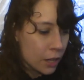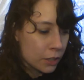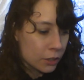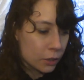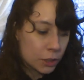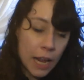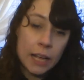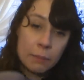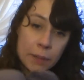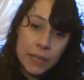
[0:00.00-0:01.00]
So
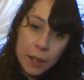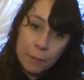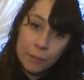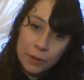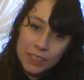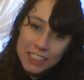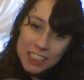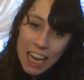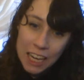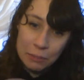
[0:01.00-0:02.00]
Jack be nimble,
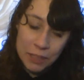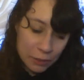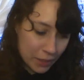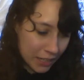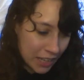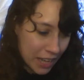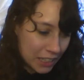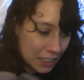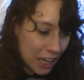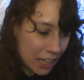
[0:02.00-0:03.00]
Jack be quick,
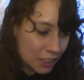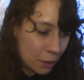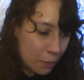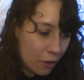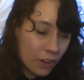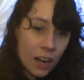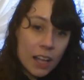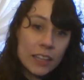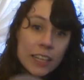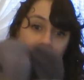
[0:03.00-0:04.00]
Jack jump over
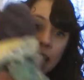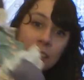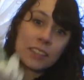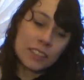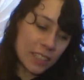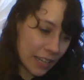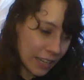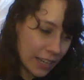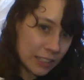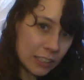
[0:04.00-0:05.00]
the
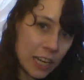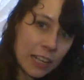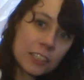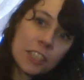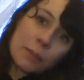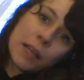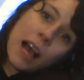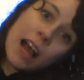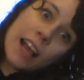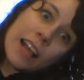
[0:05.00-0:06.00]
candlestick. Jack jumped
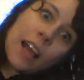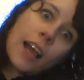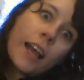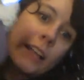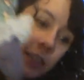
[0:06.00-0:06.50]
high and